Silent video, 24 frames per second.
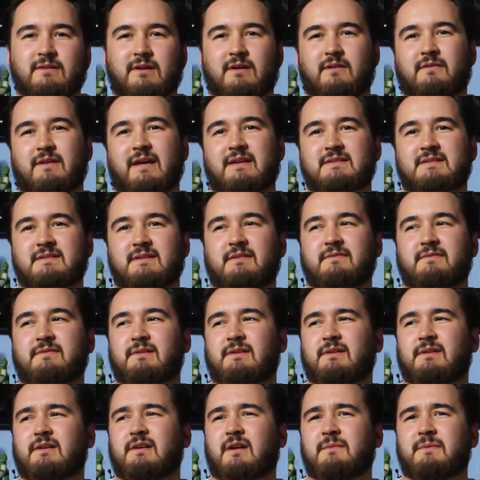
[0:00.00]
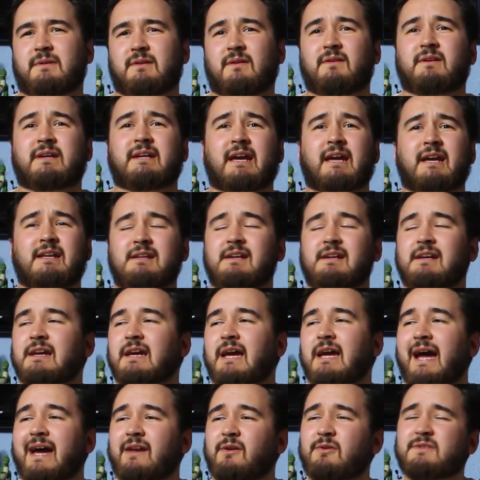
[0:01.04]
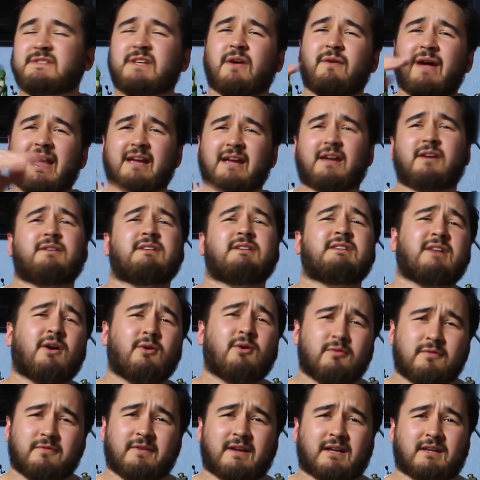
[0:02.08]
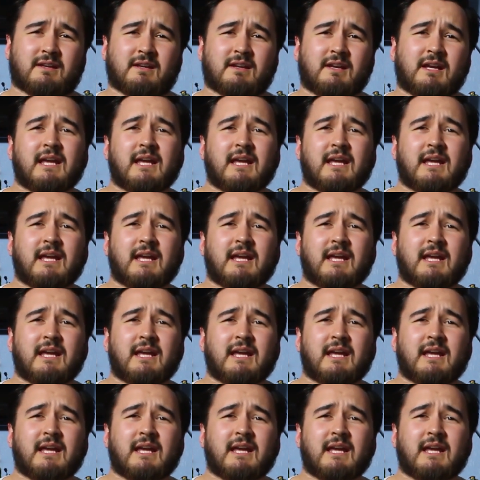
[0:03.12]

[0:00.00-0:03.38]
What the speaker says: lot of that stuff come along again. And also Ecco the Dolphin.